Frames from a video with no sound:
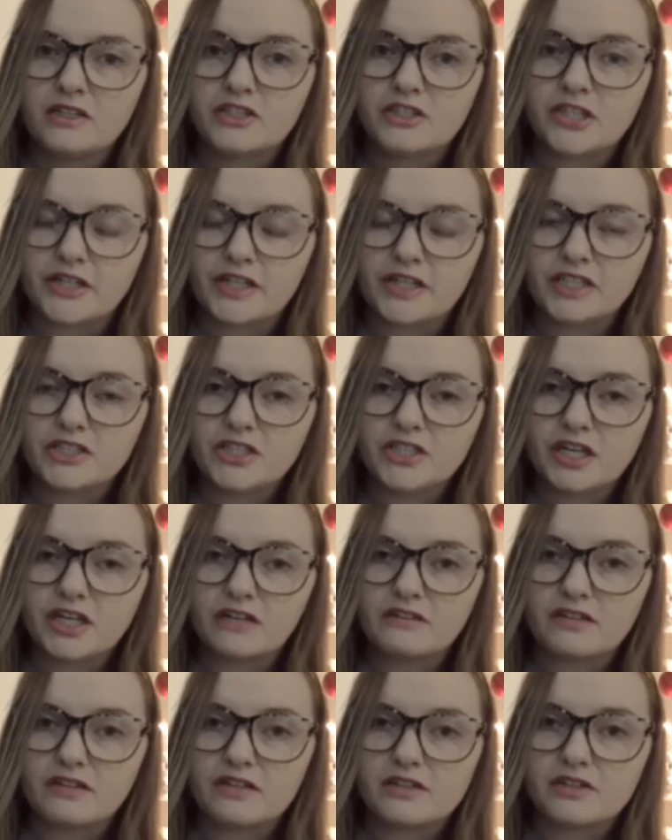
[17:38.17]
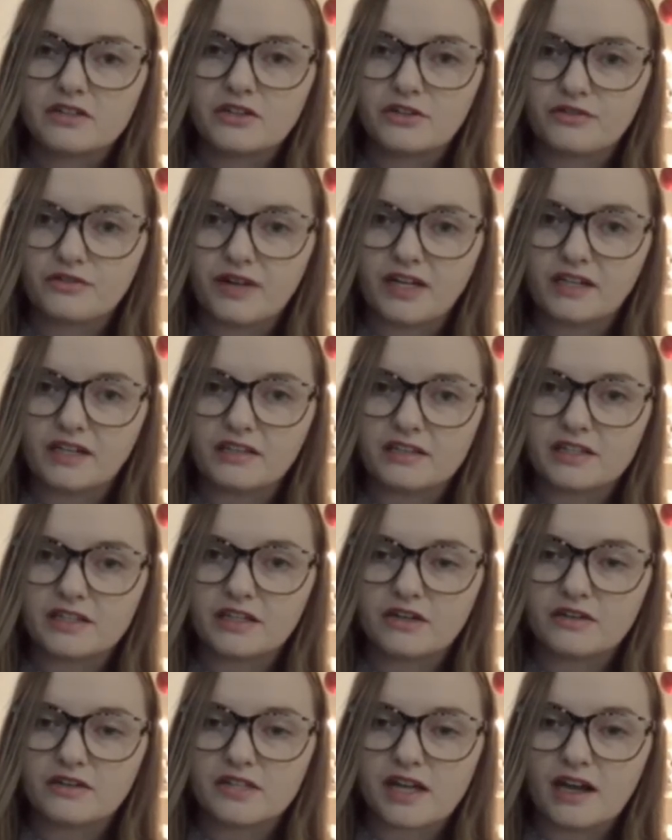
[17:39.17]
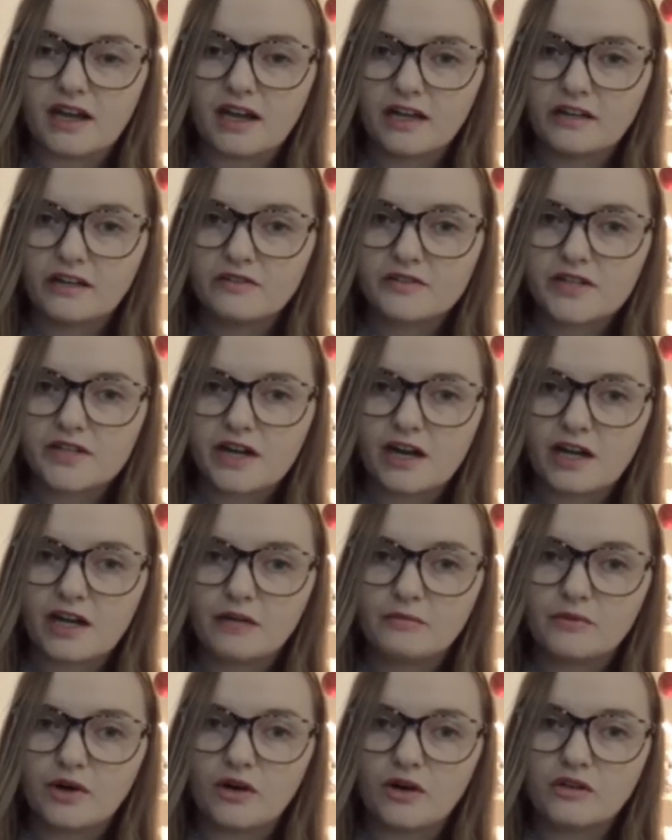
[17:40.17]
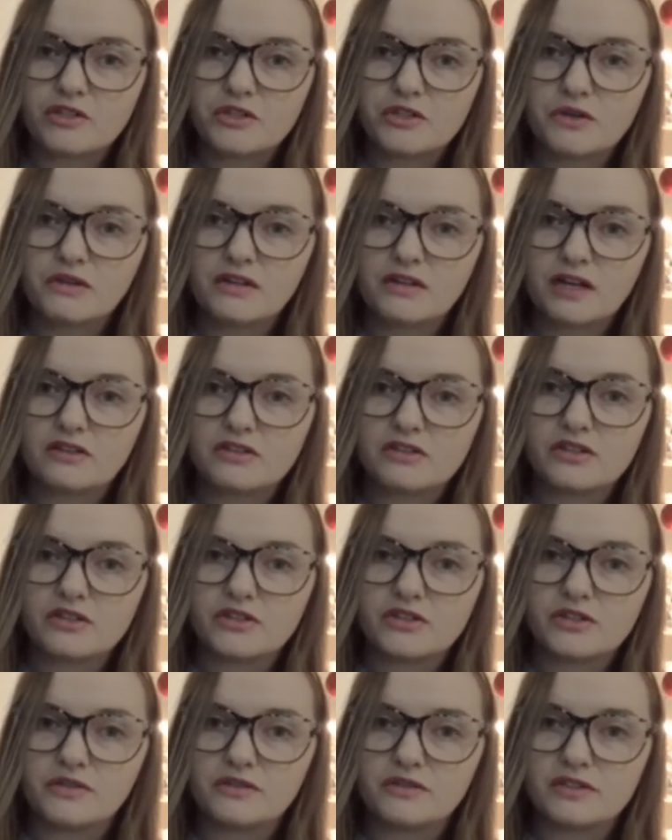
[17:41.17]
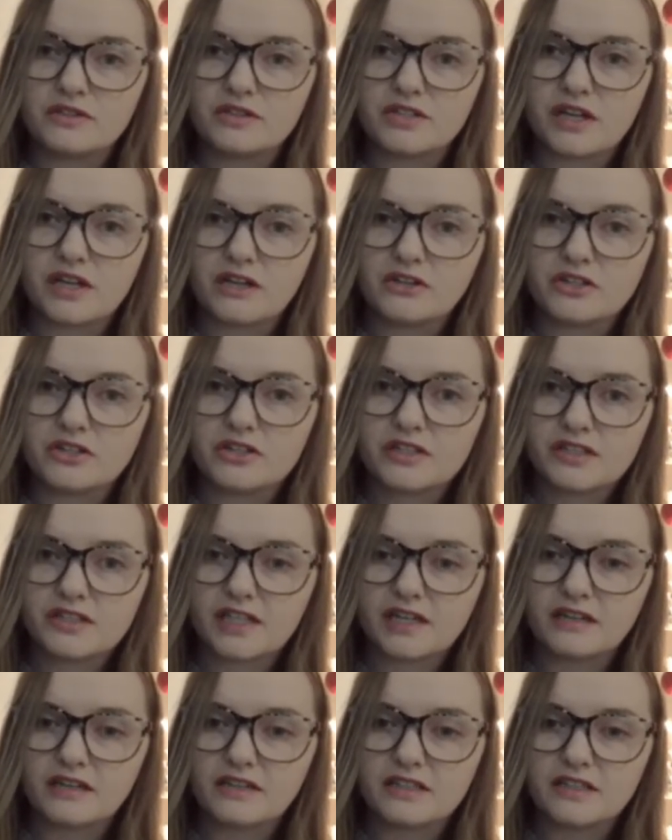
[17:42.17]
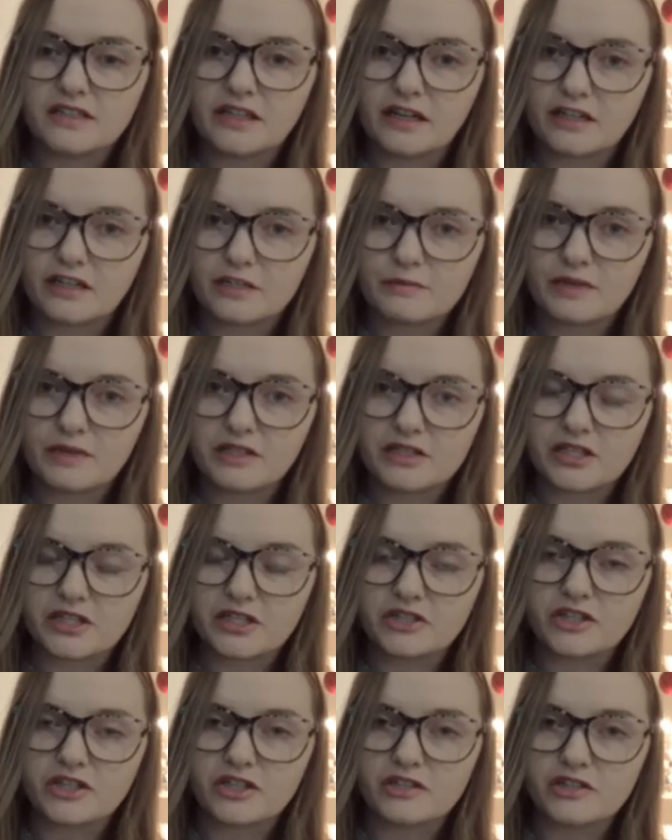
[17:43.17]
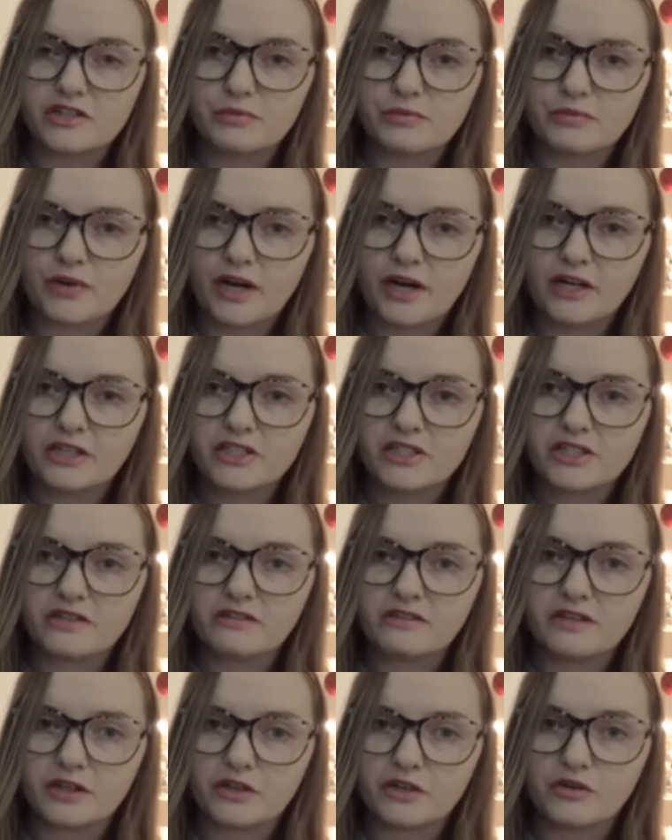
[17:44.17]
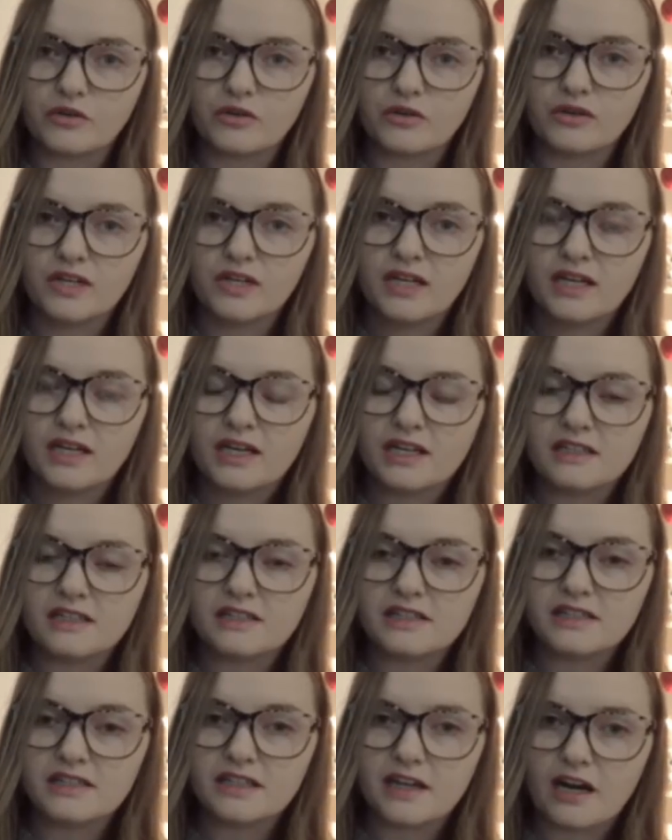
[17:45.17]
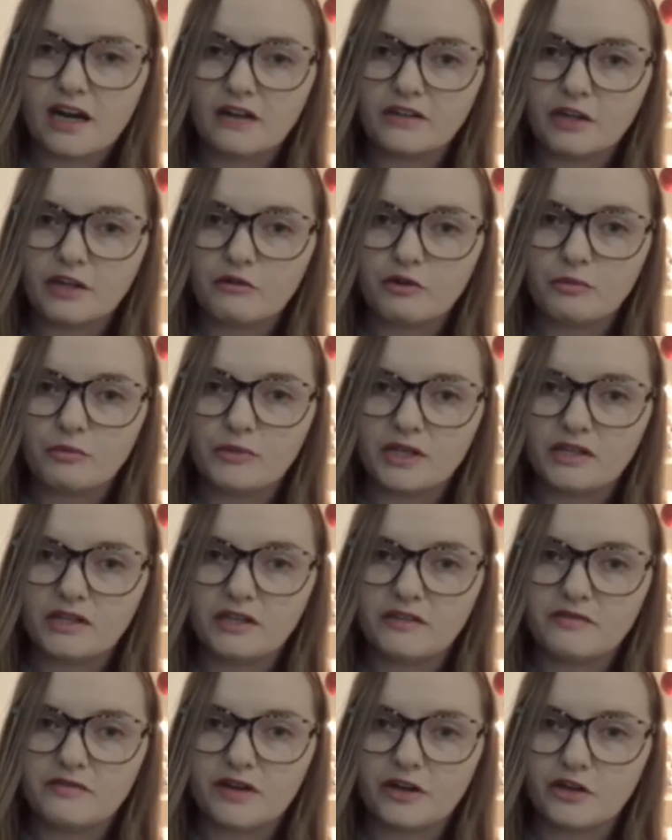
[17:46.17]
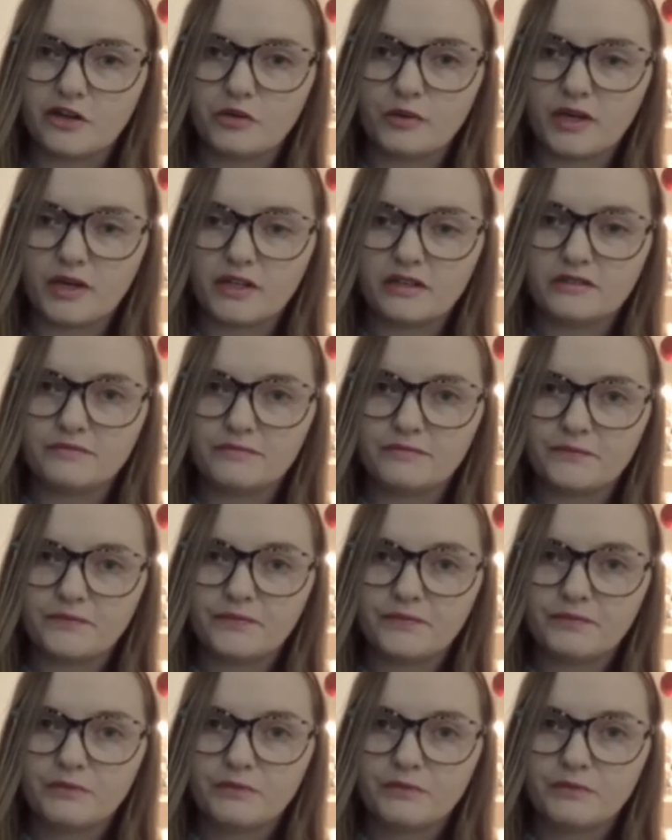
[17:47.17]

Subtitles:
Sharing checklists or rating scales ahead of time also allows the students to understand the expectations prior to clinical and see how they will be evaluated.